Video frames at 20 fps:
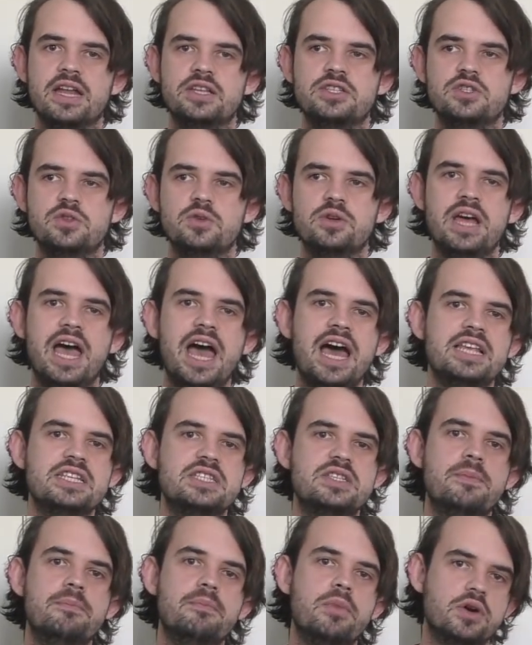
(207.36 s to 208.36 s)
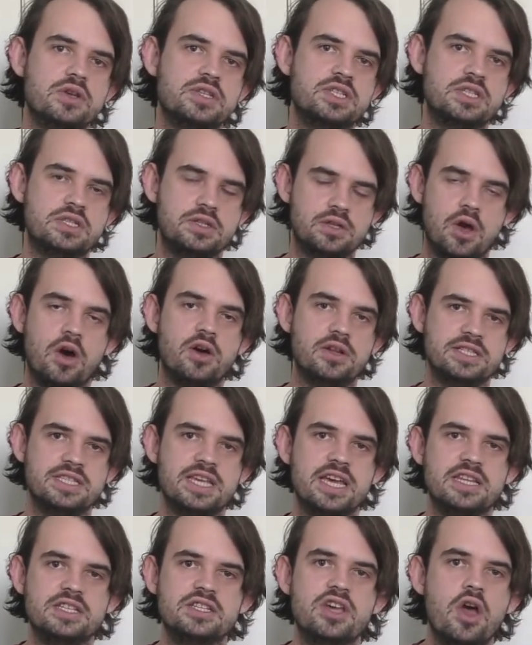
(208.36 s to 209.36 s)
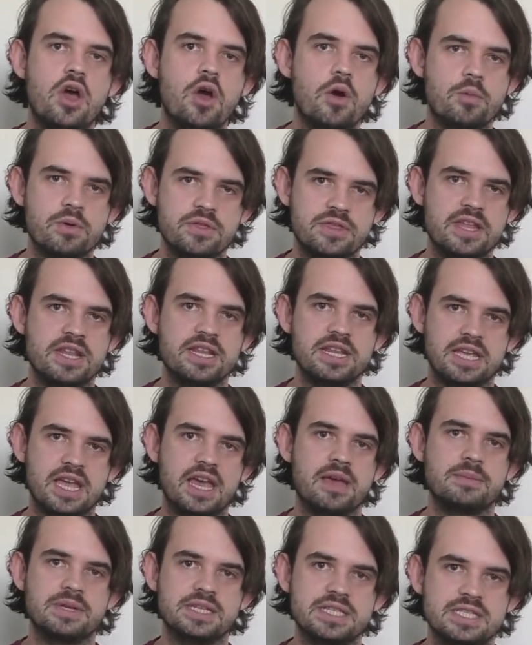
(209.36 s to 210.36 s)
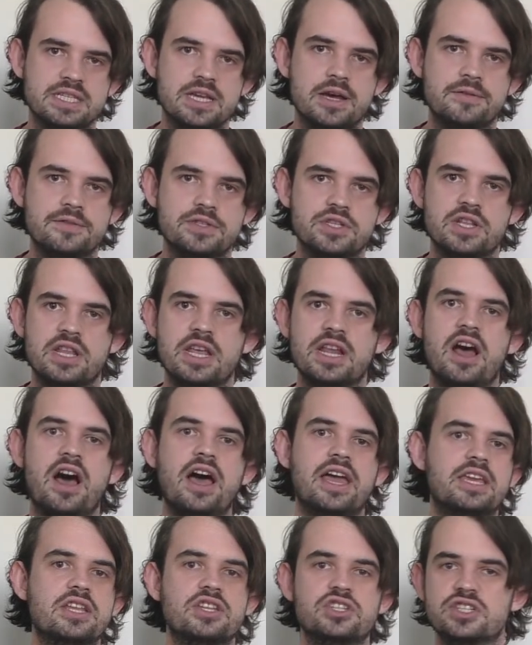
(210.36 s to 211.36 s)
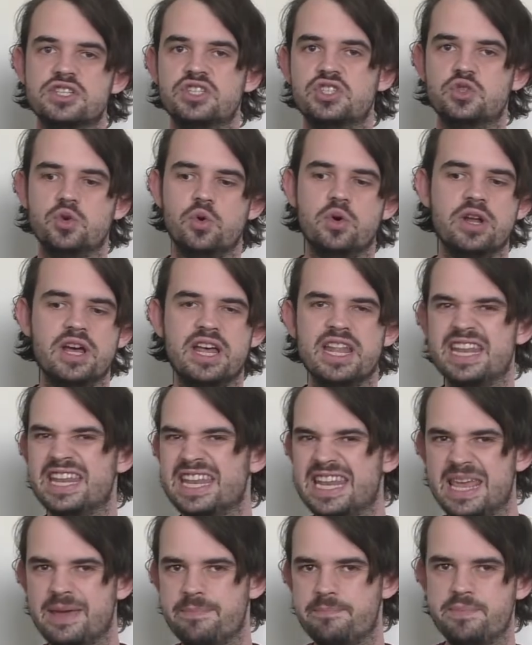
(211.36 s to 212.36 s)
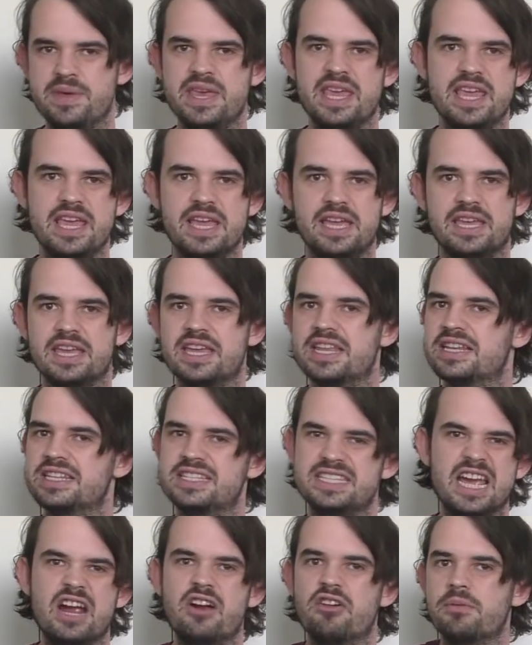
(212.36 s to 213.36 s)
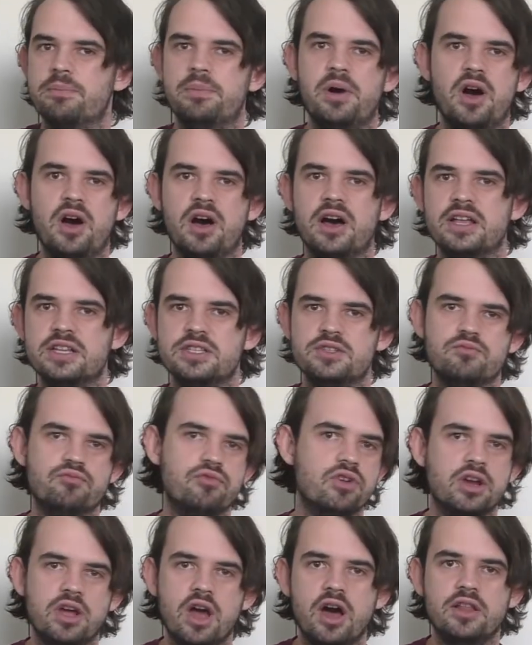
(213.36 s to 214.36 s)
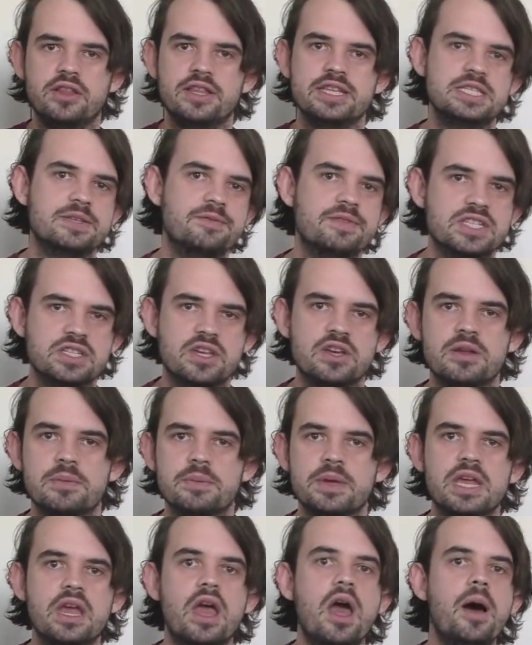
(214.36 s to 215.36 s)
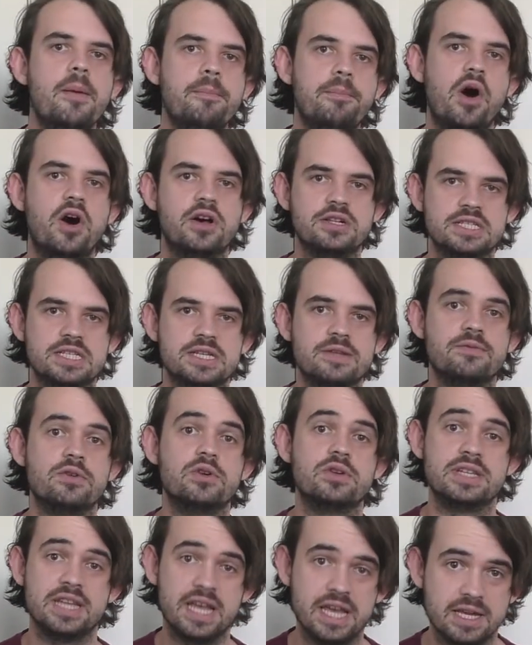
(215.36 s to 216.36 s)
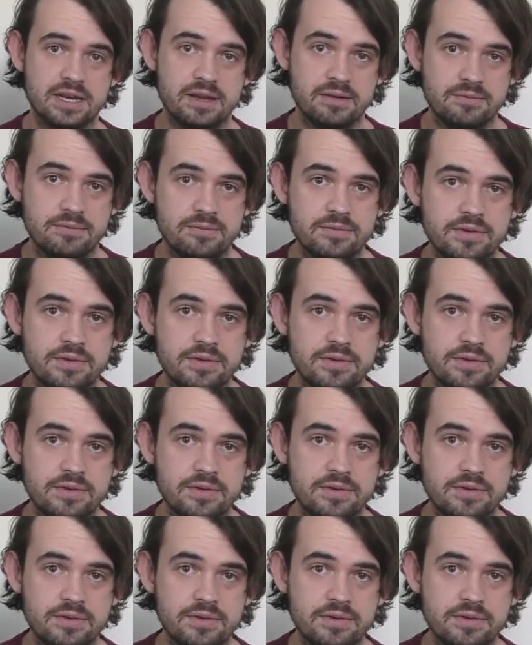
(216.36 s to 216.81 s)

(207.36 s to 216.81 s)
sort of has the most content within the game itself, so that I can just sort of nitpick and tear apart regardless if it's going to be positive or negative.